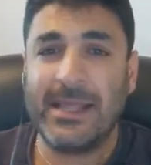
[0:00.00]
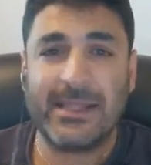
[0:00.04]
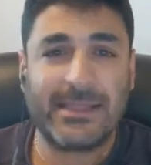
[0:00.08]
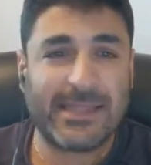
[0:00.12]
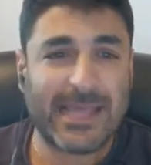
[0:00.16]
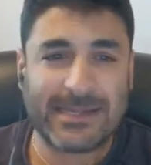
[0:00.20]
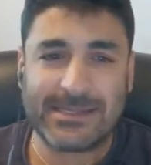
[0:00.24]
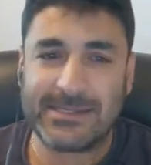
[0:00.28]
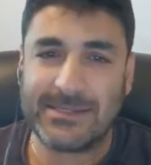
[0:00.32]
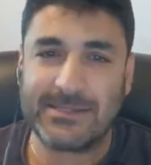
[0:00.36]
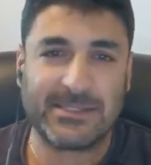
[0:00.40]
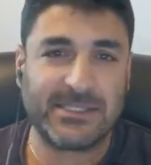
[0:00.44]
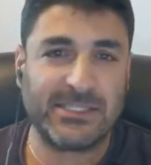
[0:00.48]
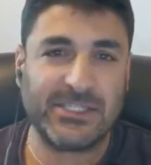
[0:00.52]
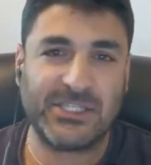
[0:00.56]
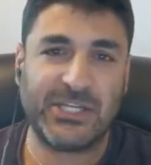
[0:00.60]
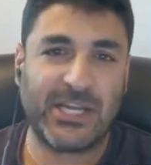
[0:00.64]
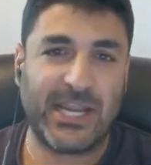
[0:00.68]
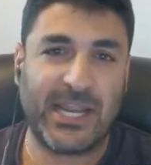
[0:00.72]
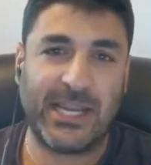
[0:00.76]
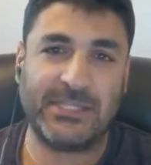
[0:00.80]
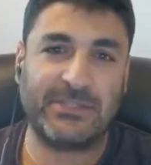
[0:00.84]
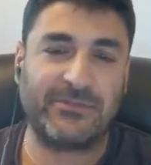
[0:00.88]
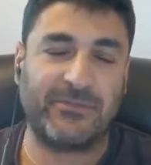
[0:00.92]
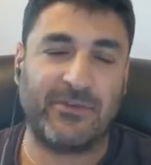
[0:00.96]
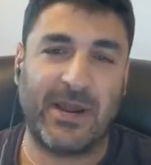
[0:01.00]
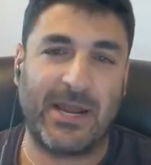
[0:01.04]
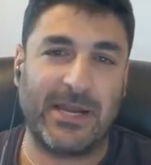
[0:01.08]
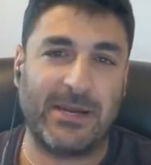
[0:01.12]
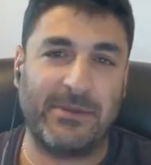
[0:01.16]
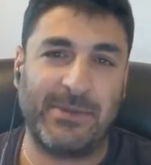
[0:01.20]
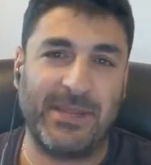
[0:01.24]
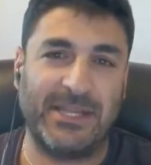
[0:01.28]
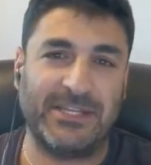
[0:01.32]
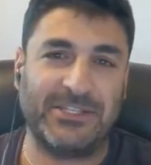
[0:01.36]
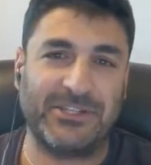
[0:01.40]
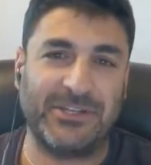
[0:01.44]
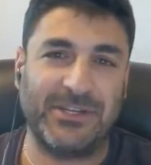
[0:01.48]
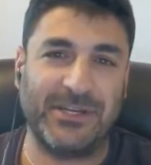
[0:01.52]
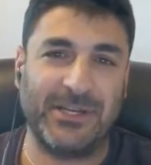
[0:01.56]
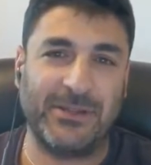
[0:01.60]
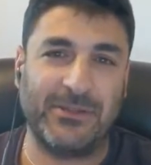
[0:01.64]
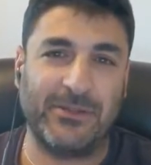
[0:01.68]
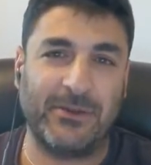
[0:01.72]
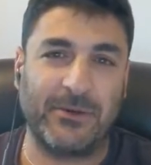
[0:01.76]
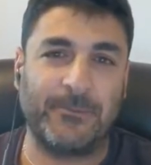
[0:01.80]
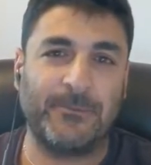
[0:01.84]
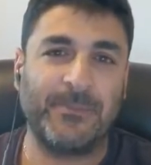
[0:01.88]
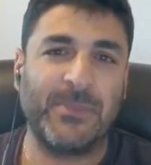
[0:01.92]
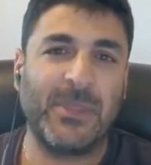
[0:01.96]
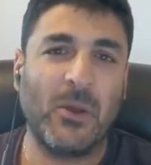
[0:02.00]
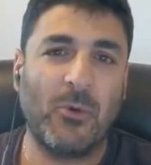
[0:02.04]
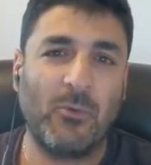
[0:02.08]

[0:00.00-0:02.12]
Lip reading: That doesn't change for automation either.